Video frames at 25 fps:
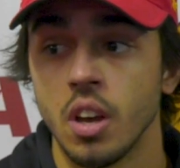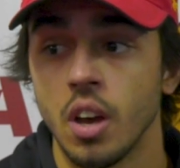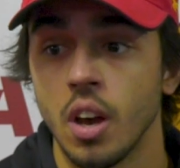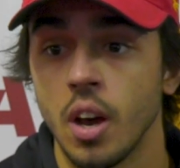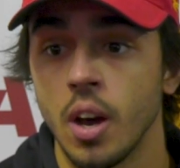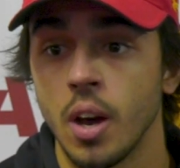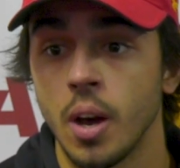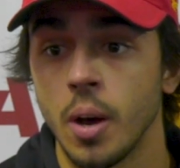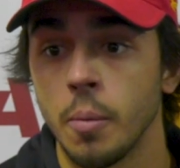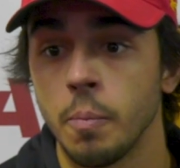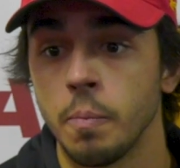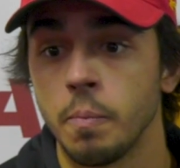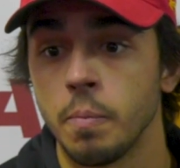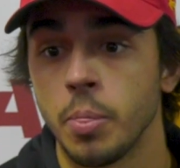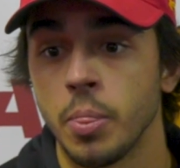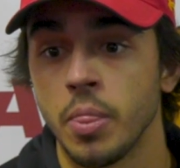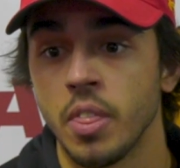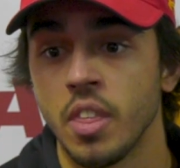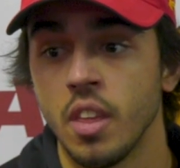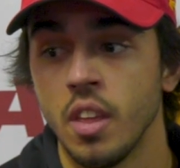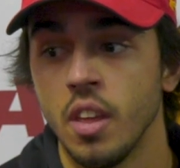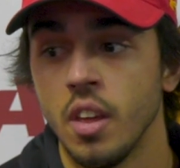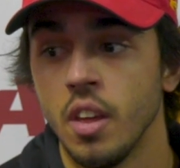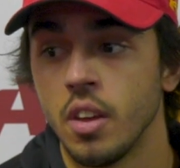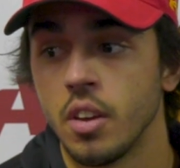
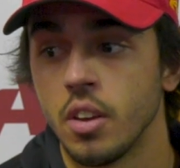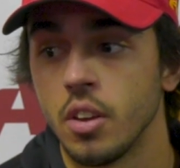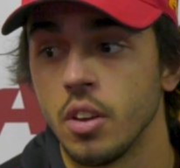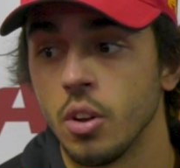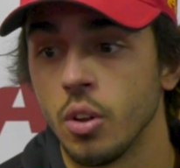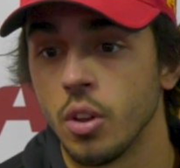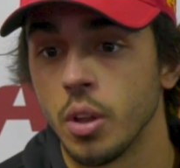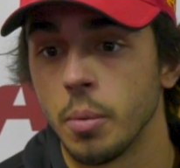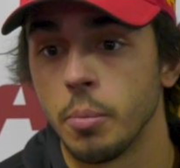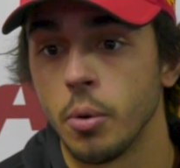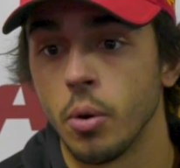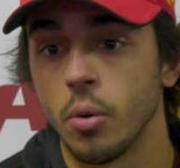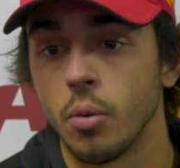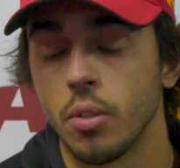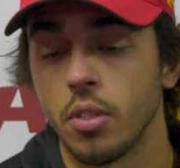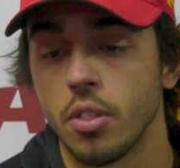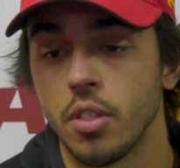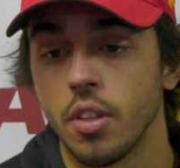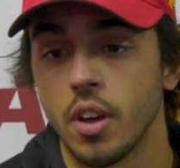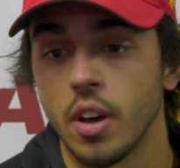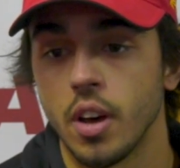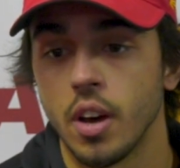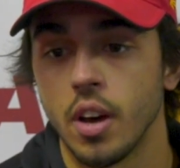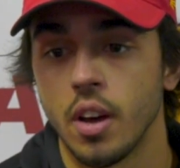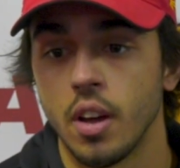You know, they both
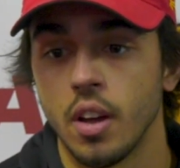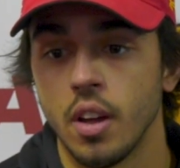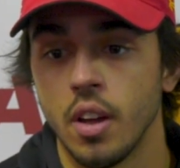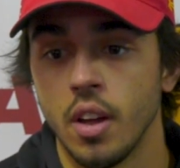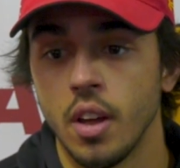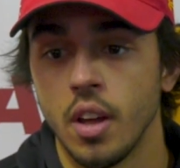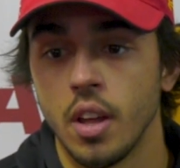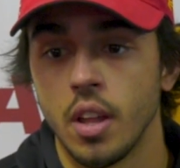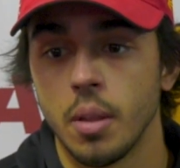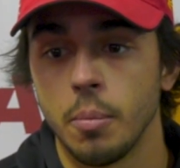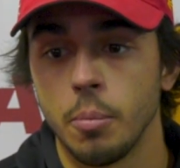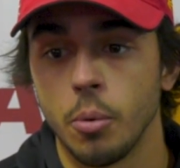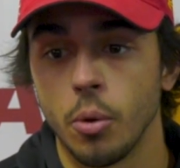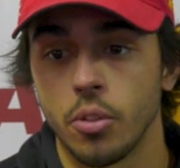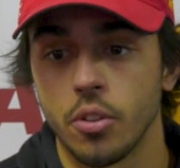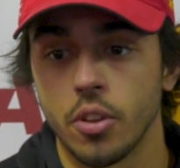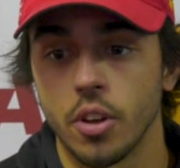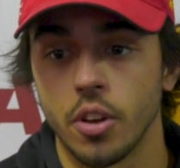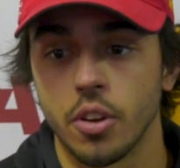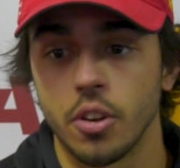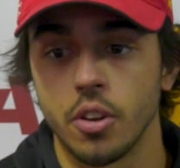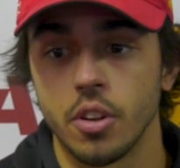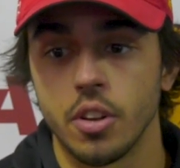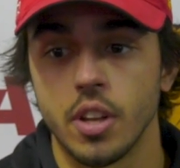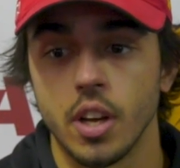
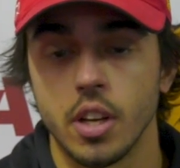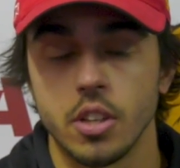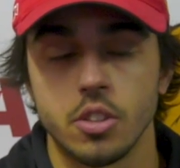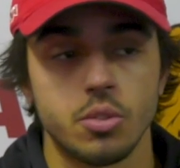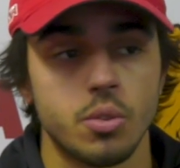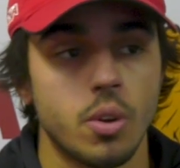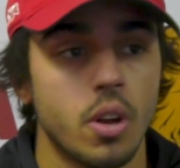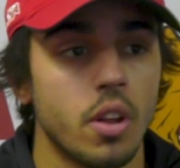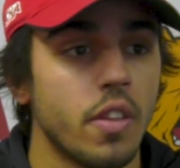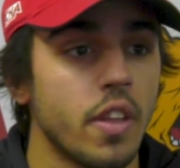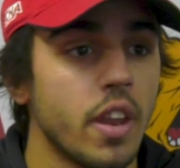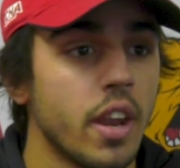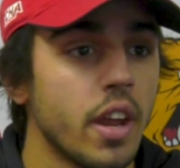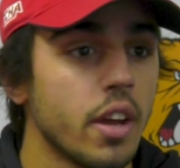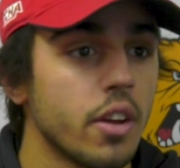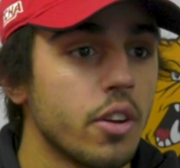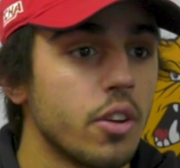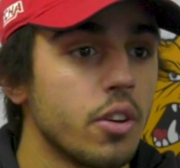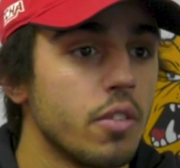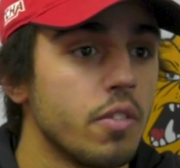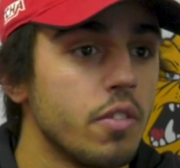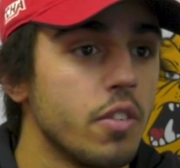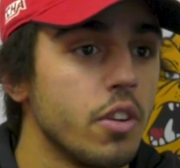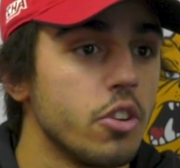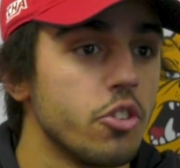got good touches around the net,
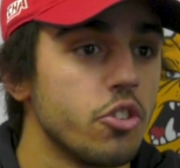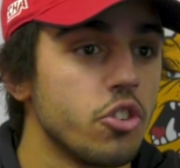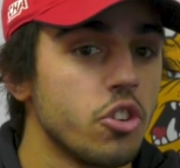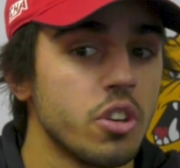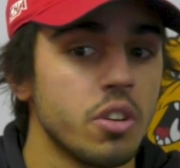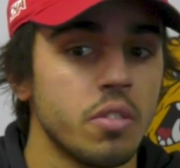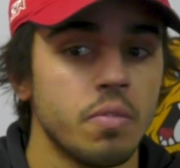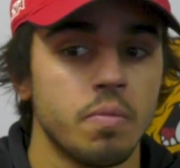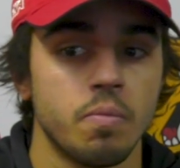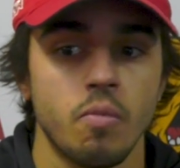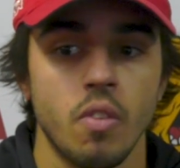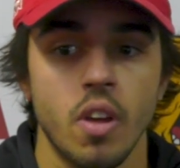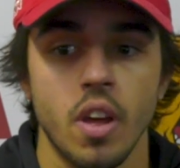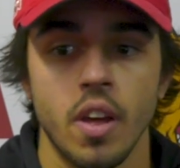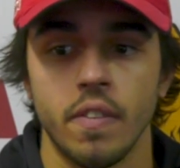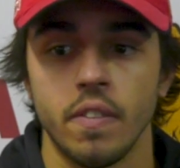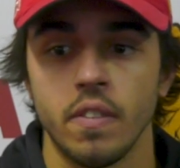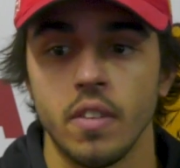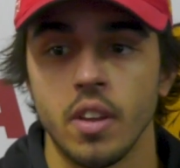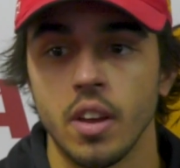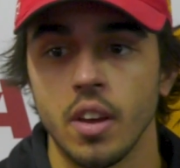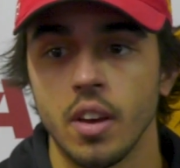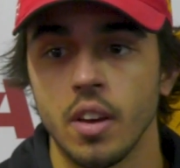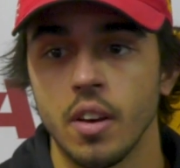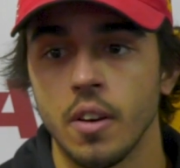good vision, and